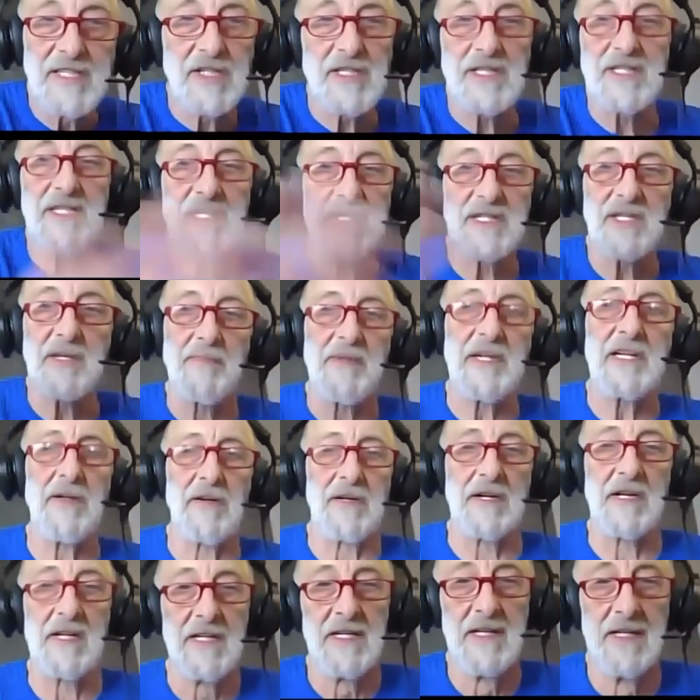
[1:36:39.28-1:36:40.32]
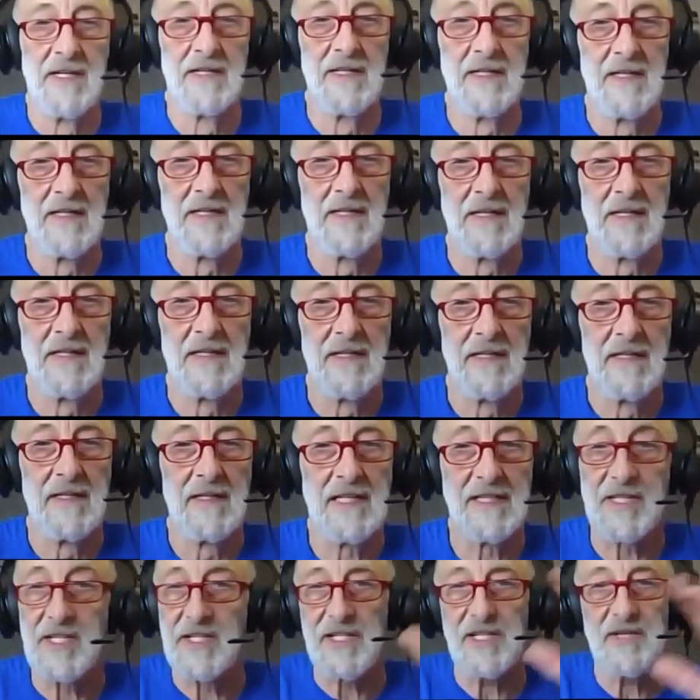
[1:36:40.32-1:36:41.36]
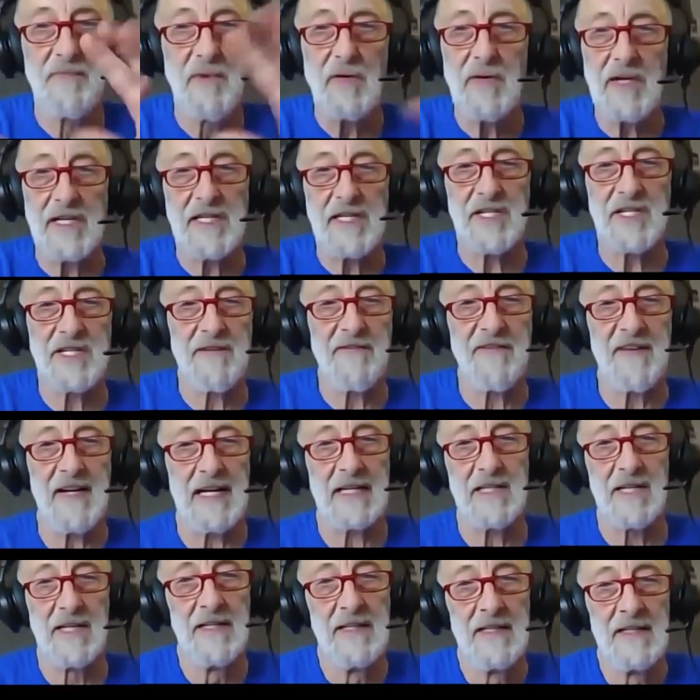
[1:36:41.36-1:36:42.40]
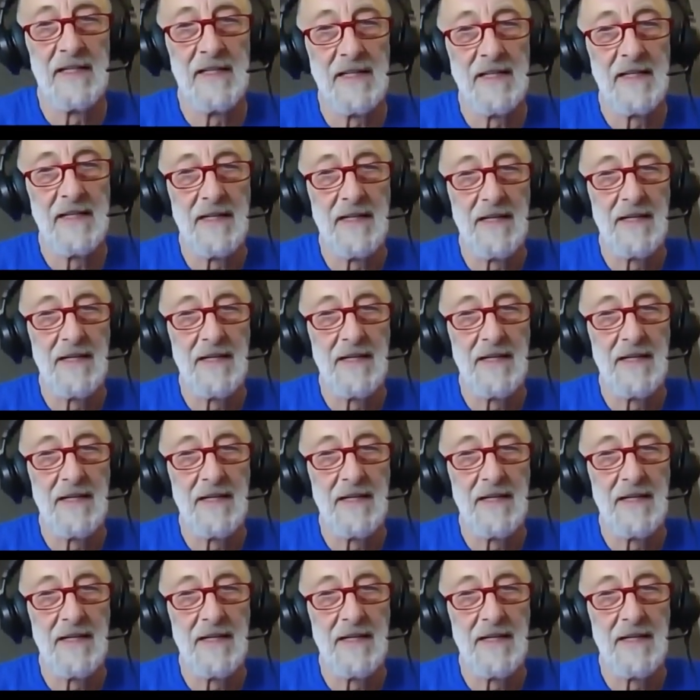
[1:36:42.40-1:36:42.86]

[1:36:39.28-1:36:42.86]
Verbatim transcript: just disappeared. It's the spookiest effect. How